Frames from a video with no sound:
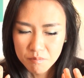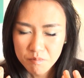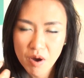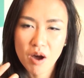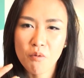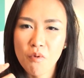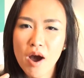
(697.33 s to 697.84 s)

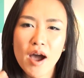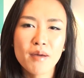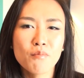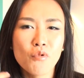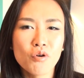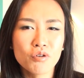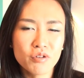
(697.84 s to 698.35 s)
but what I'm
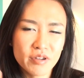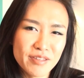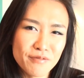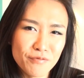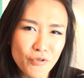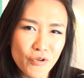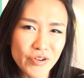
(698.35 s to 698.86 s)
more looking
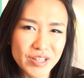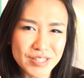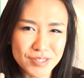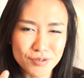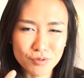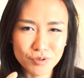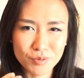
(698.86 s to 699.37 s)
for is
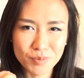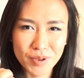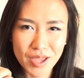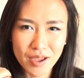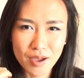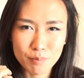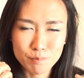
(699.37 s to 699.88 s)
sort of
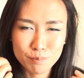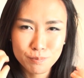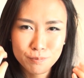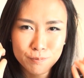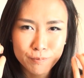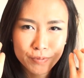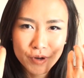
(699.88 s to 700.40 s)
like a
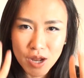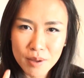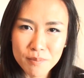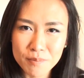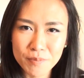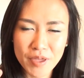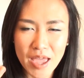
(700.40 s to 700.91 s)

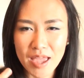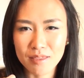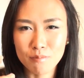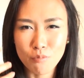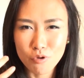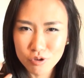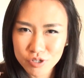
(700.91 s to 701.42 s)
plump and
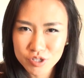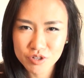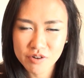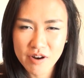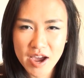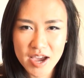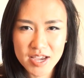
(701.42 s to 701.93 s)

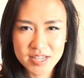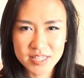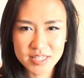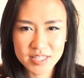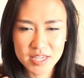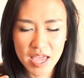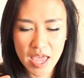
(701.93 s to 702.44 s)

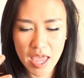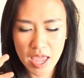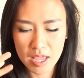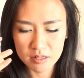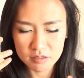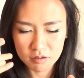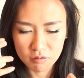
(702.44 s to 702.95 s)
moisturized
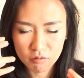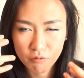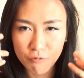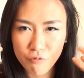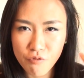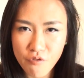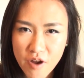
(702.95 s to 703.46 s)
and sort of
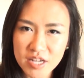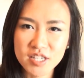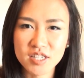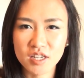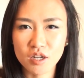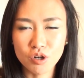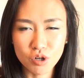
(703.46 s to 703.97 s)

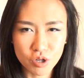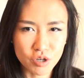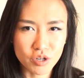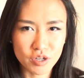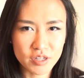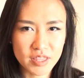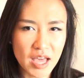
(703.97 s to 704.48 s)
fresher
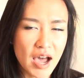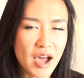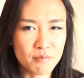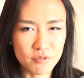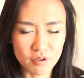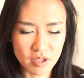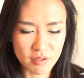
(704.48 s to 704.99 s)
look that
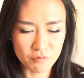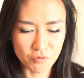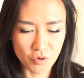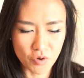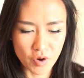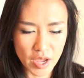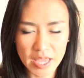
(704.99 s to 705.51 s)
I'm looking
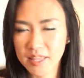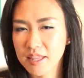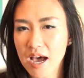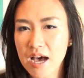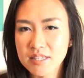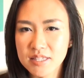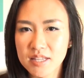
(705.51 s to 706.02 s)
for, and the
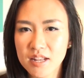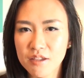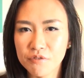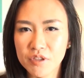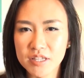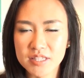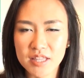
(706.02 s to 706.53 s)

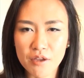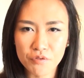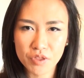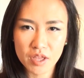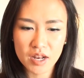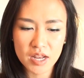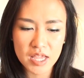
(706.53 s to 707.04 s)
Astalift is
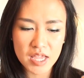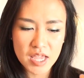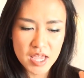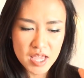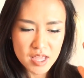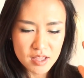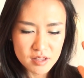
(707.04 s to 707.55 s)
definitely
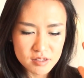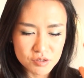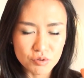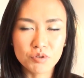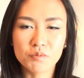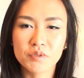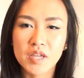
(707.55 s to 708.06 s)

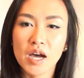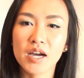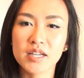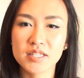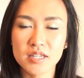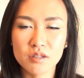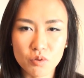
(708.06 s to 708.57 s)
sort of
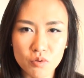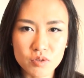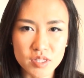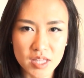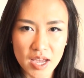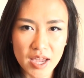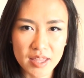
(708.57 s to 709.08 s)
targeting towards
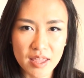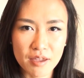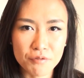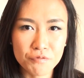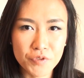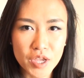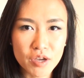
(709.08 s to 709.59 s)
that, and I
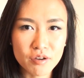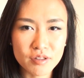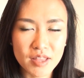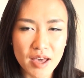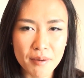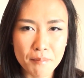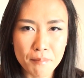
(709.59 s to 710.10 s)
feel
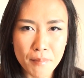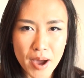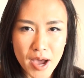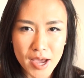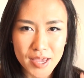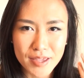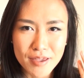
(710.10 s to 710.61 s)
that
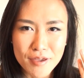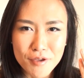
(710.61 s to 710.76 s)
my